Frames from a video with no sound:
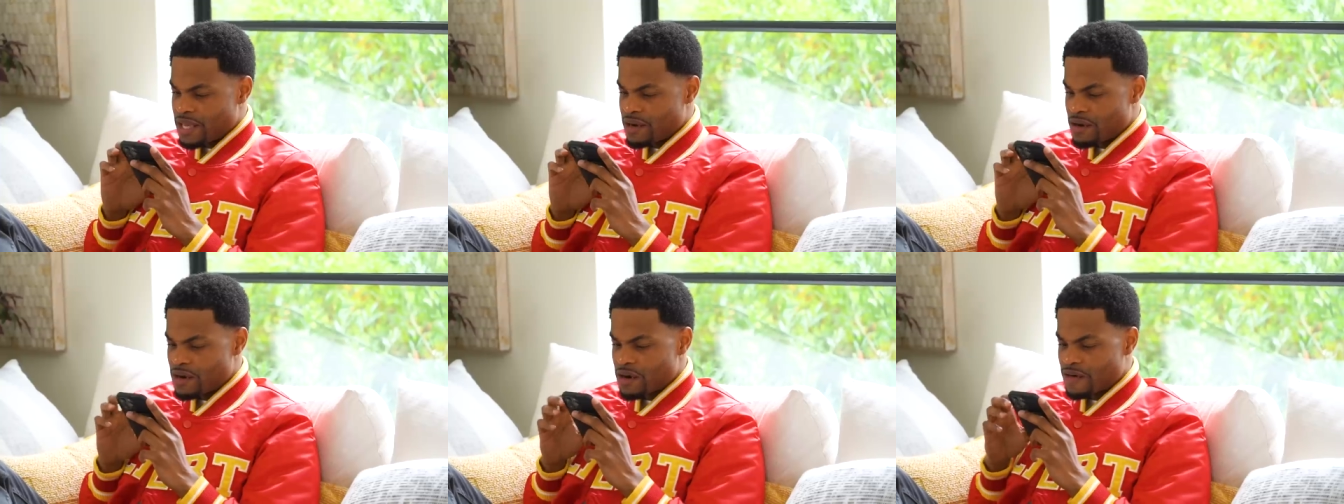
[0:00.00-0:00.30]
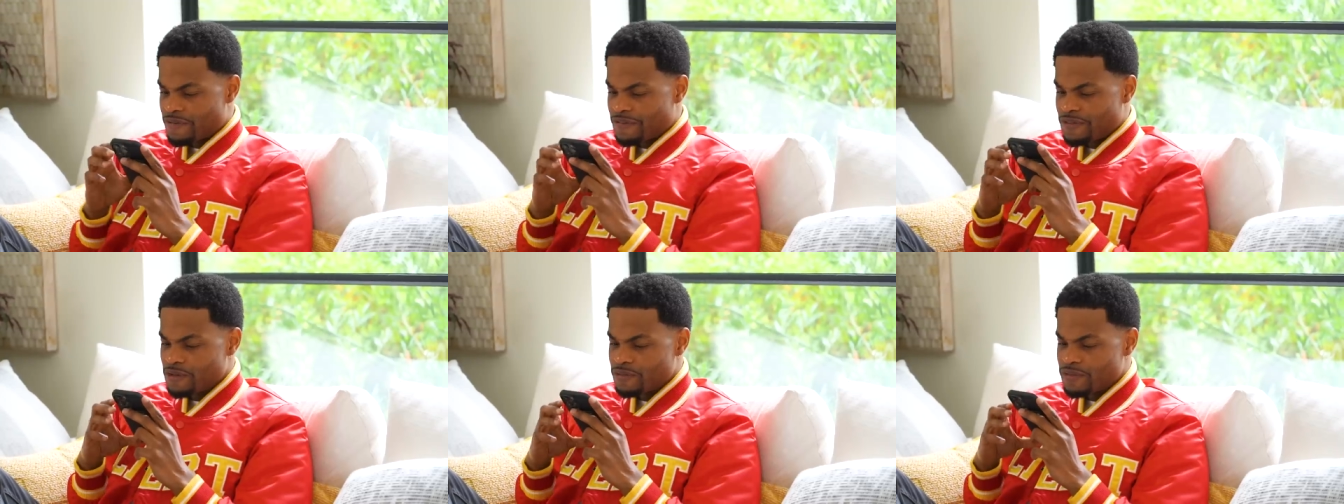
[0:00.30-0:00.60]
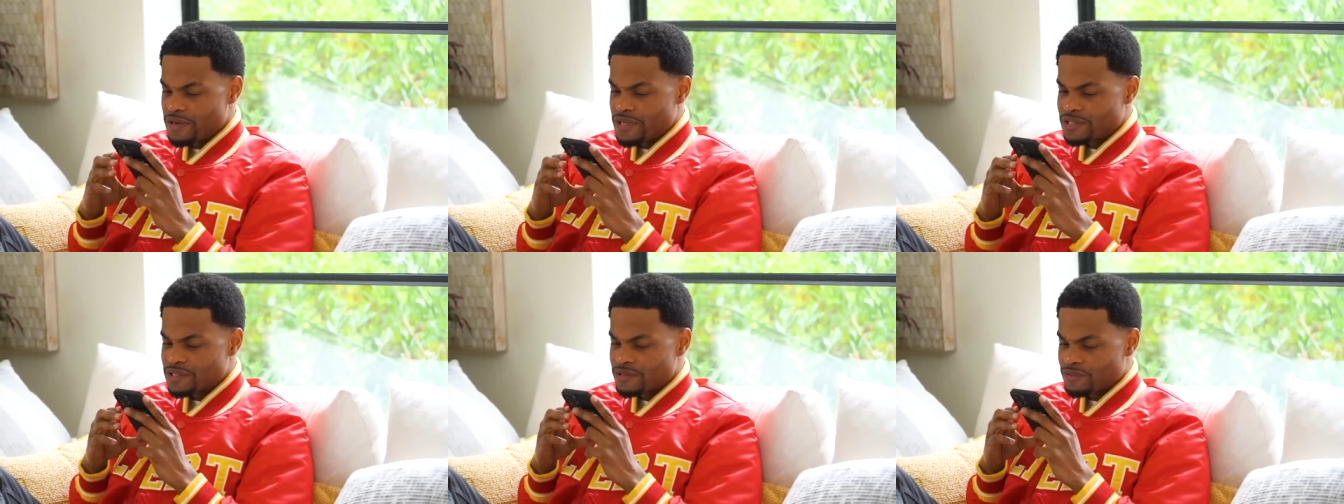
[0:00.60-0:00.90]
Here are a few
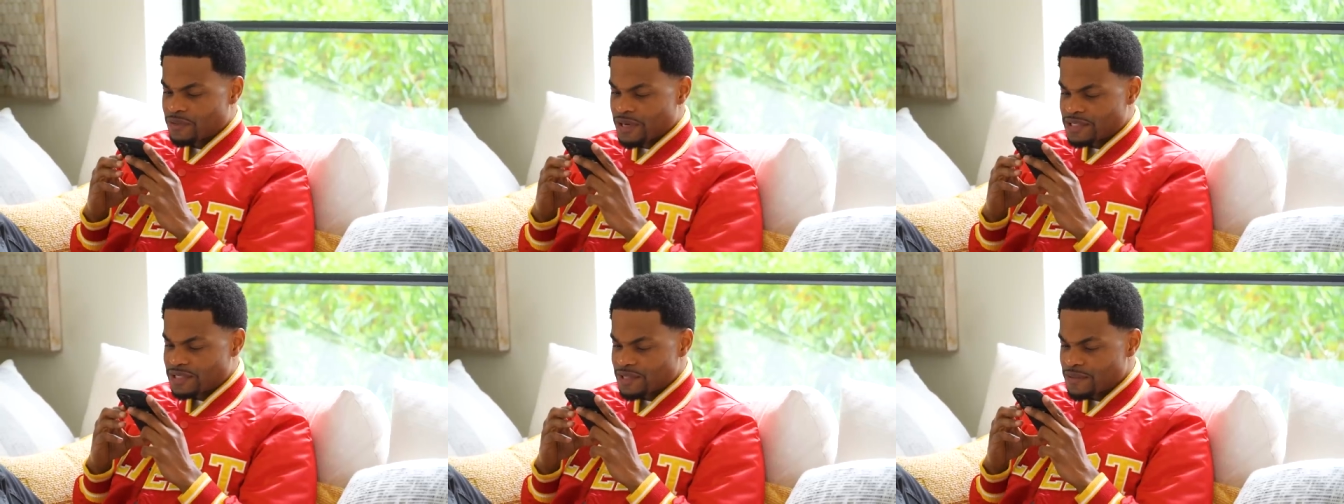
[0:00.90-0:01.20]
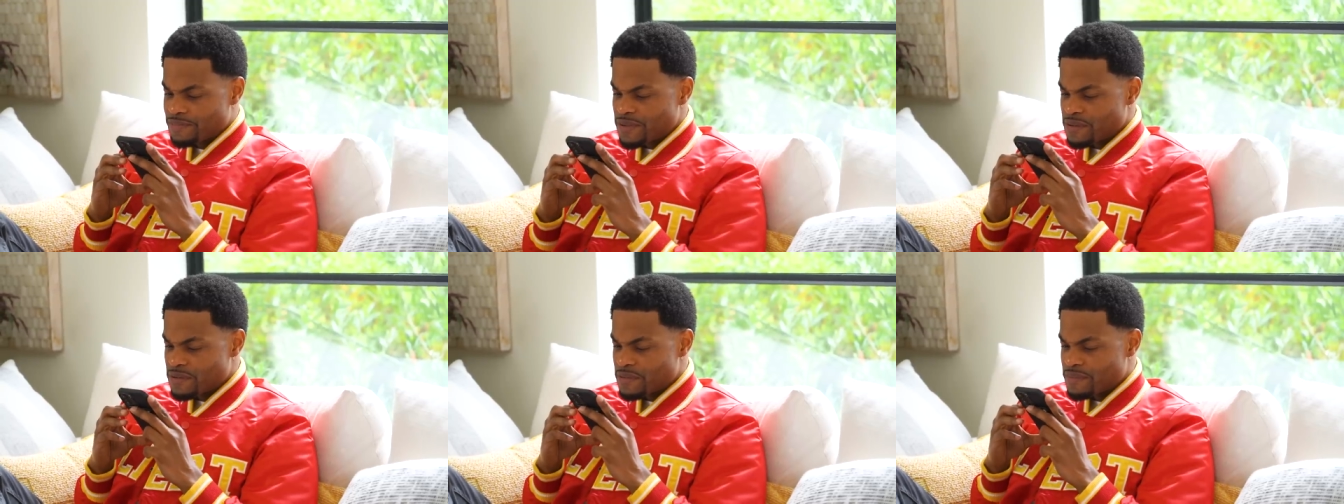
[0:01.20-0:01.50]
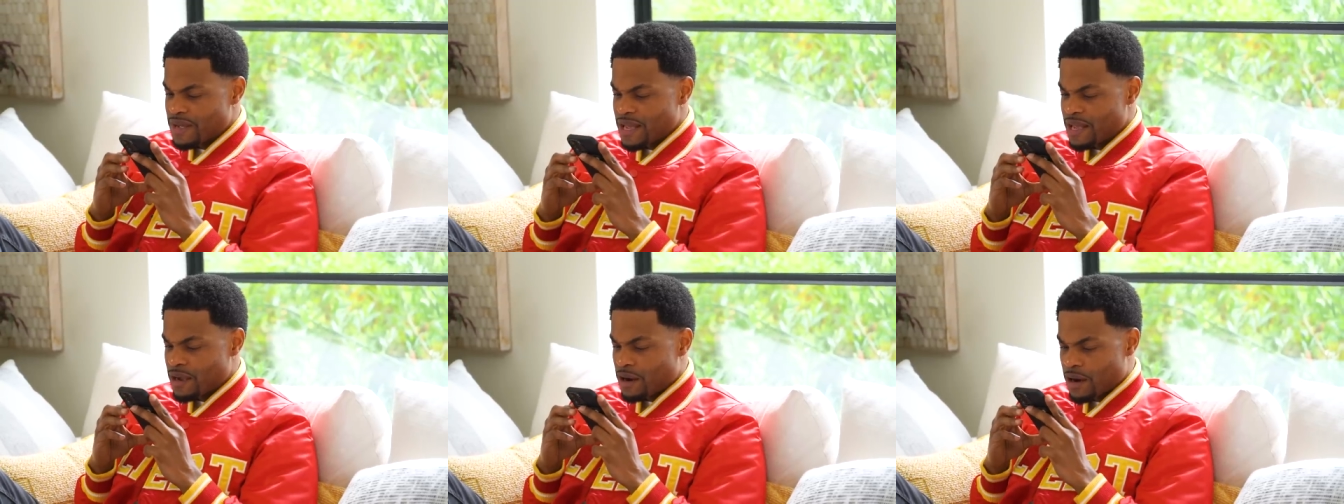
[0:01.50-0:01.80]
reasons why some people
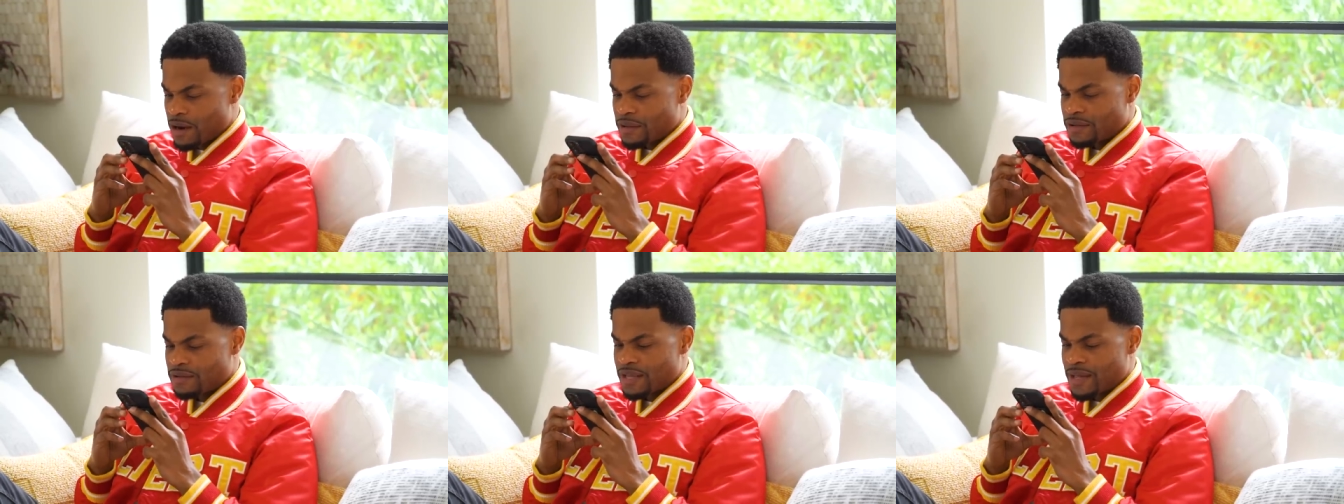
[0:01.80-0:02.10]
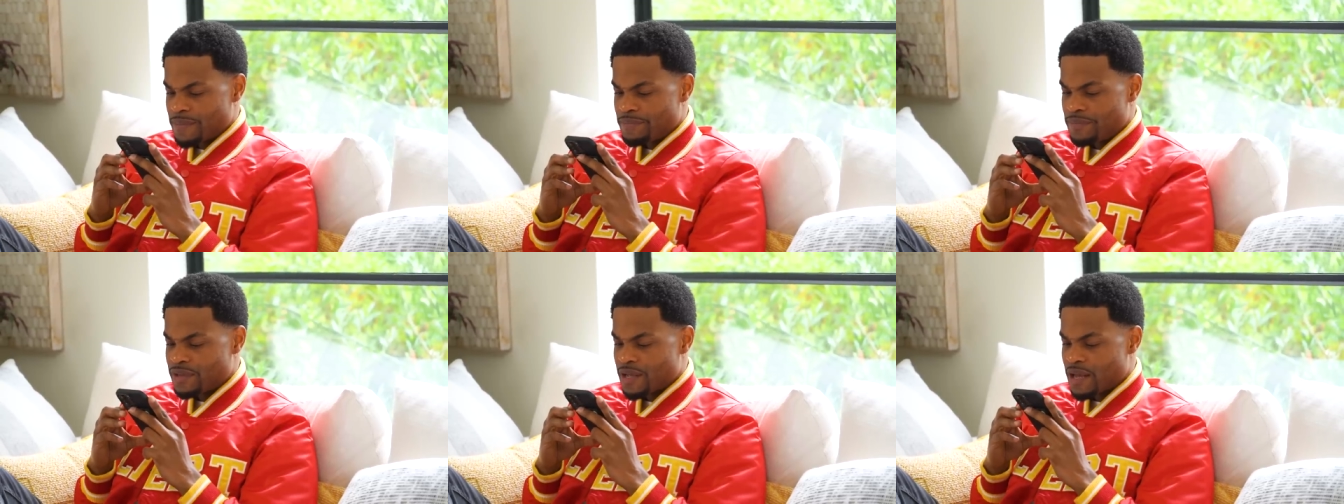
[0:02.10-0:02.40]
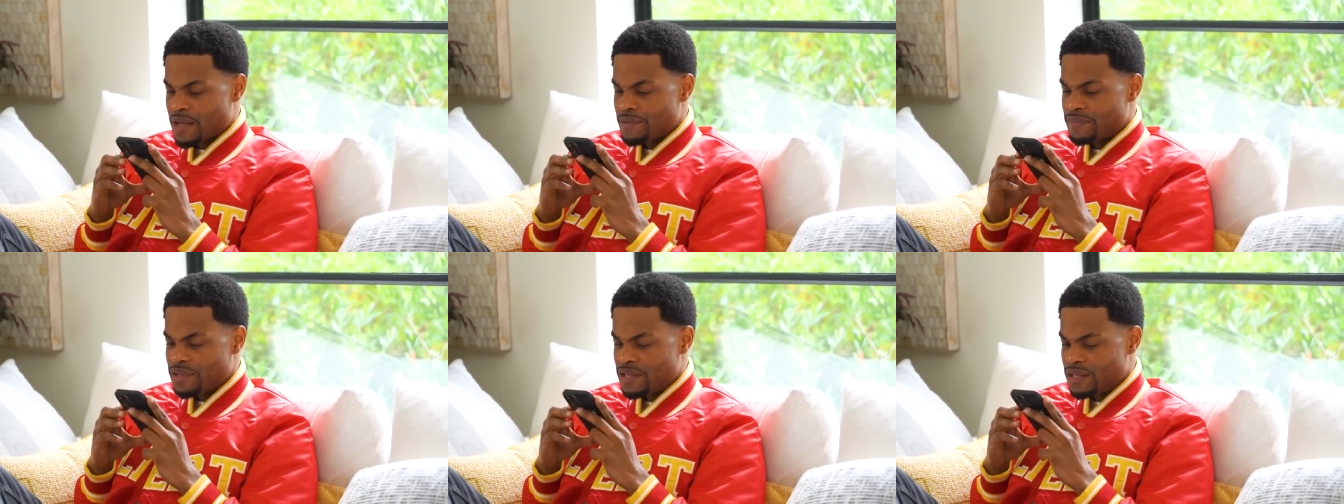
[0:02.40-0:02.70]
might argue that
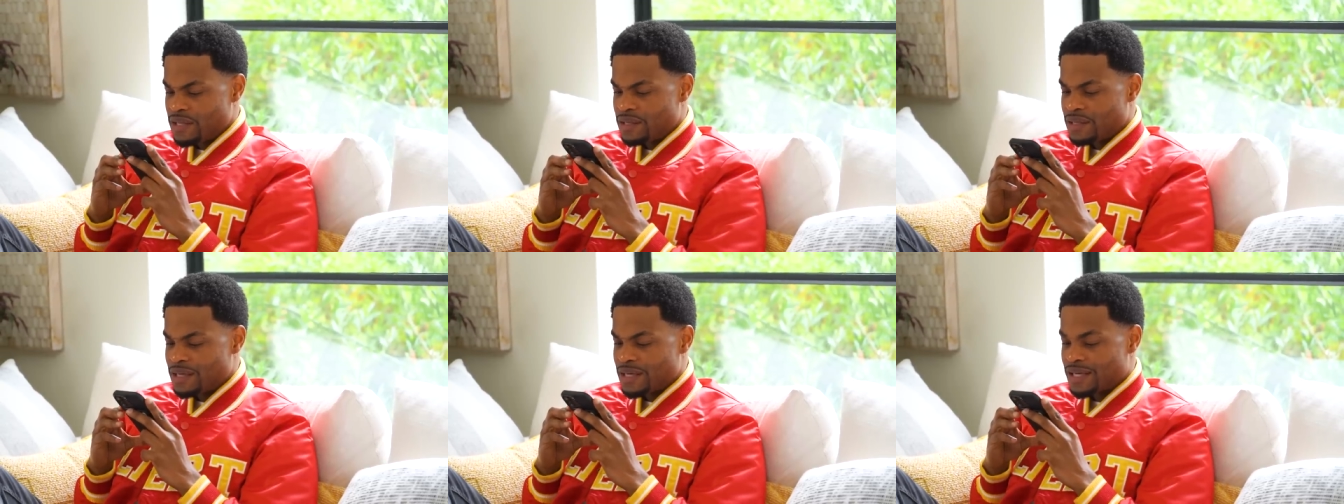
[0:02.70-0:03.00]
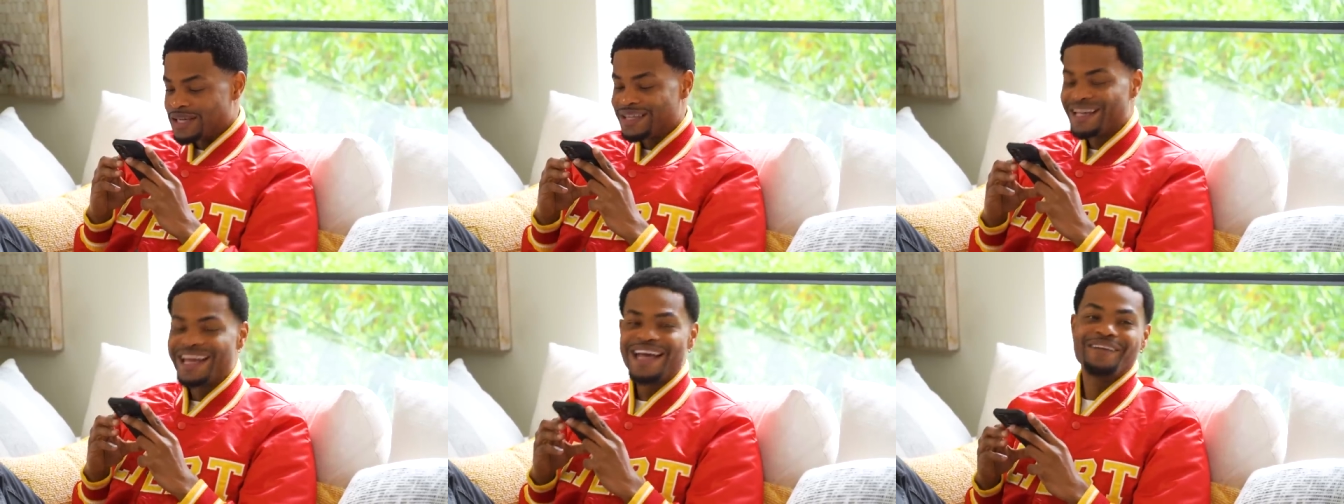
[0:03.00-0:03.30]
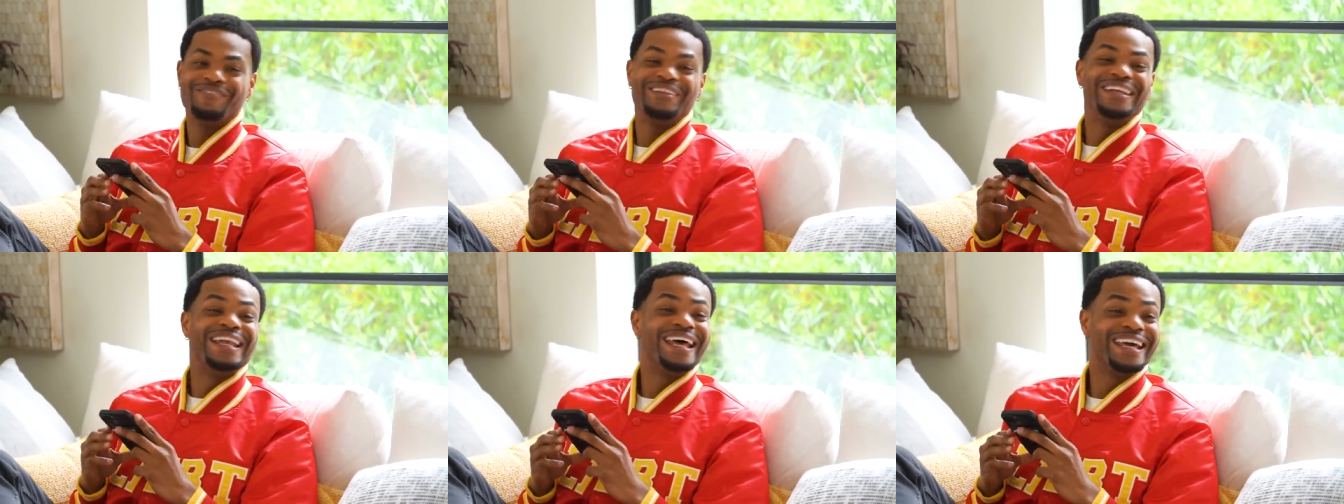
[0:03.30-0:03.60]
Beyond Meat could
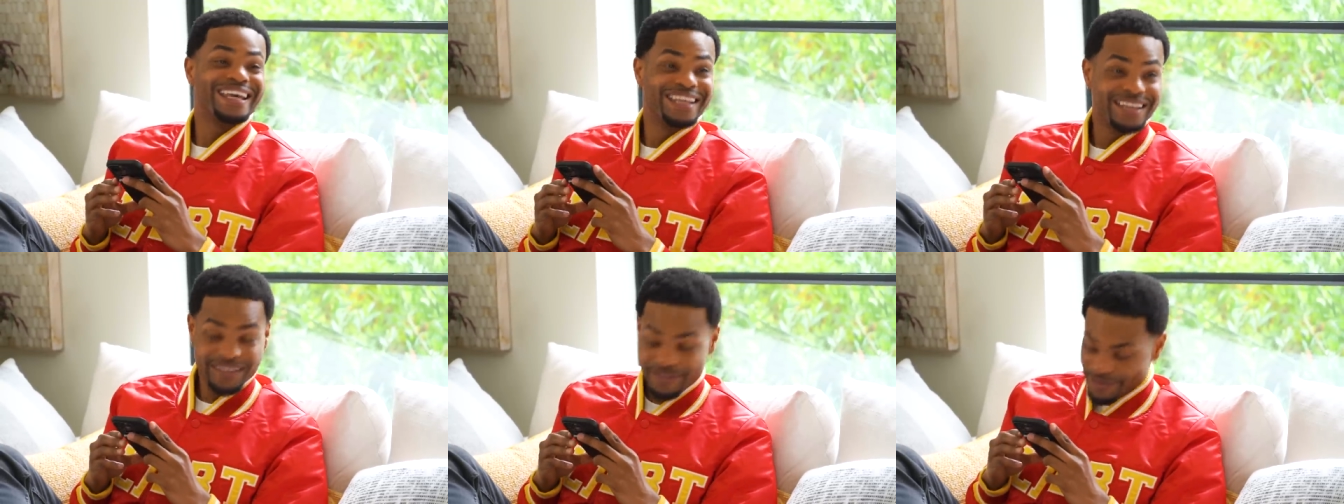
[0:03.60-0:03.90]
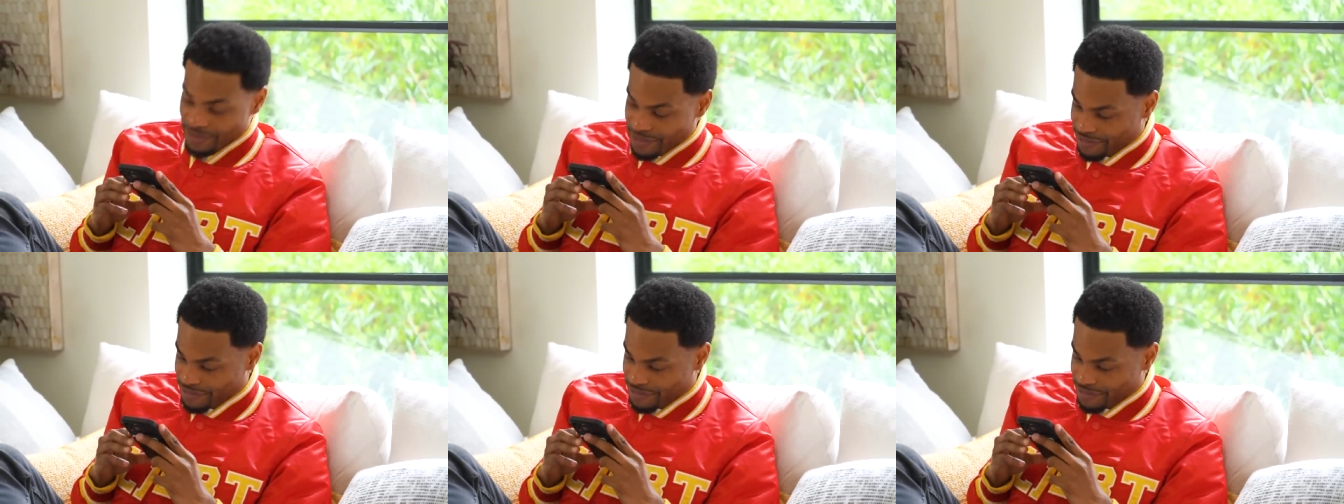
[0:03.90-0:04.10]
have negative